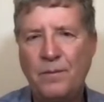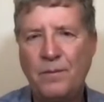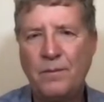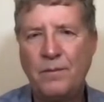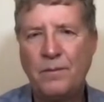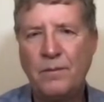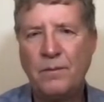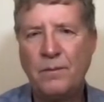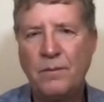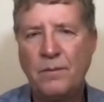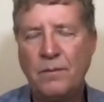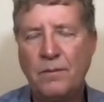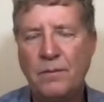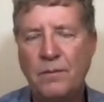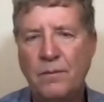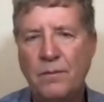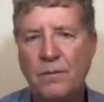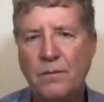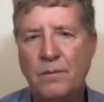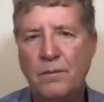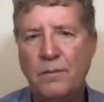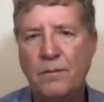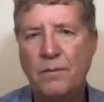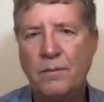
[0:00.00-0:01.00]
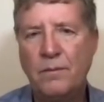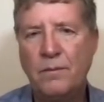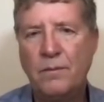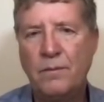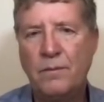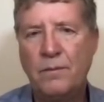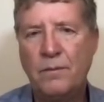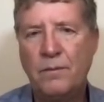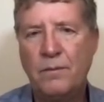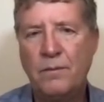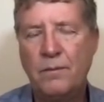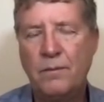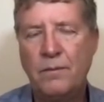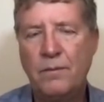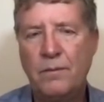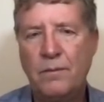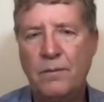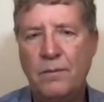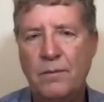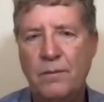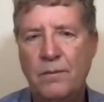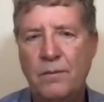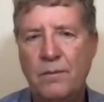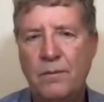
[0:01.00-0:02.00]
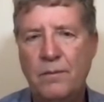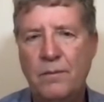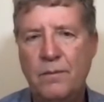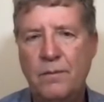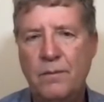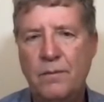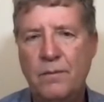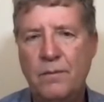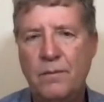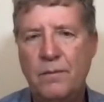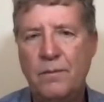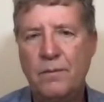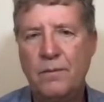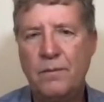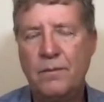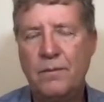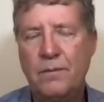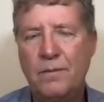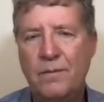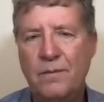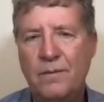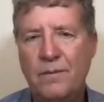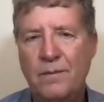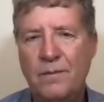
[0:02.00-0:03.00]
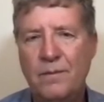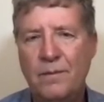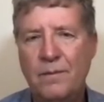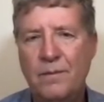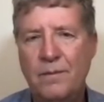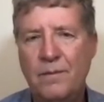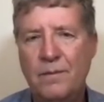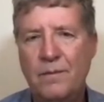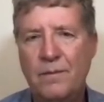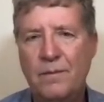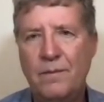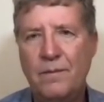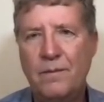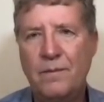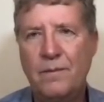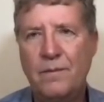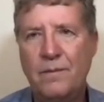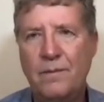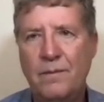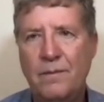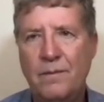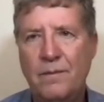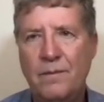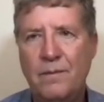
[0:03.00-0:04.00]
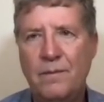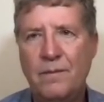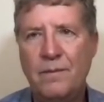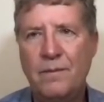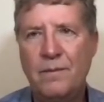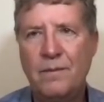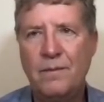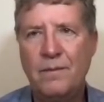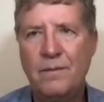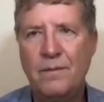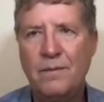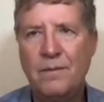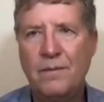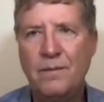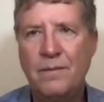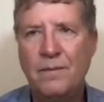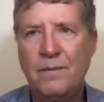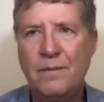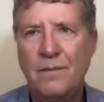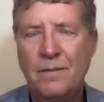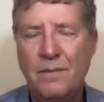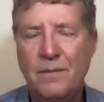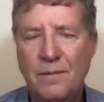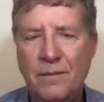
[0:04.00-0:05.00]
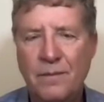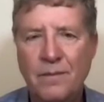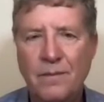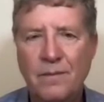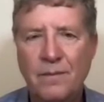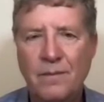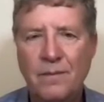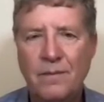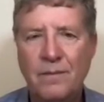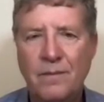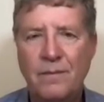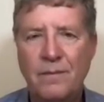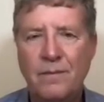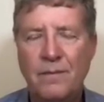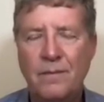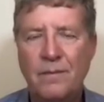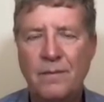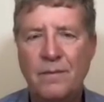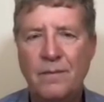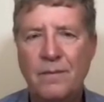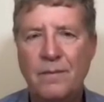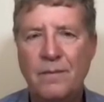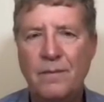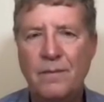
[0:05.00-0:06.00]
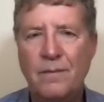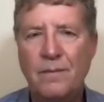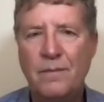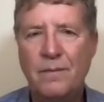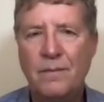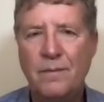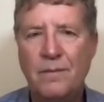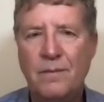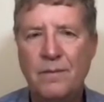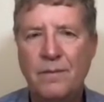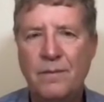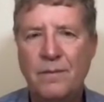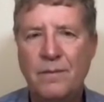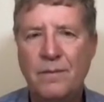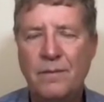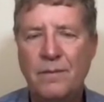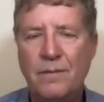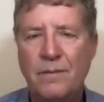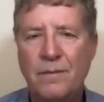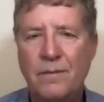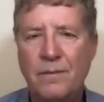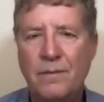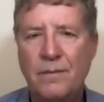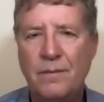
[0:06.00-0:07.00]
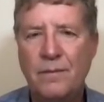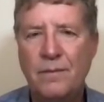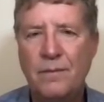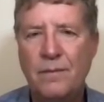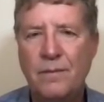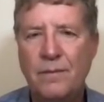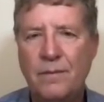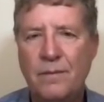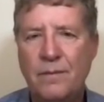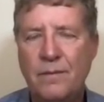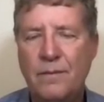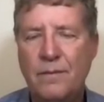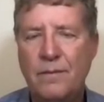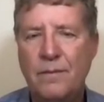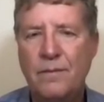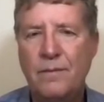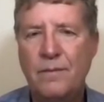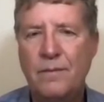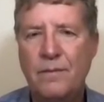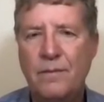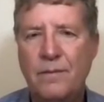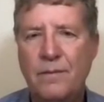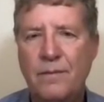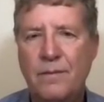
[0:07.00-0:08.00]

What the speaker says: This person isn't speaking.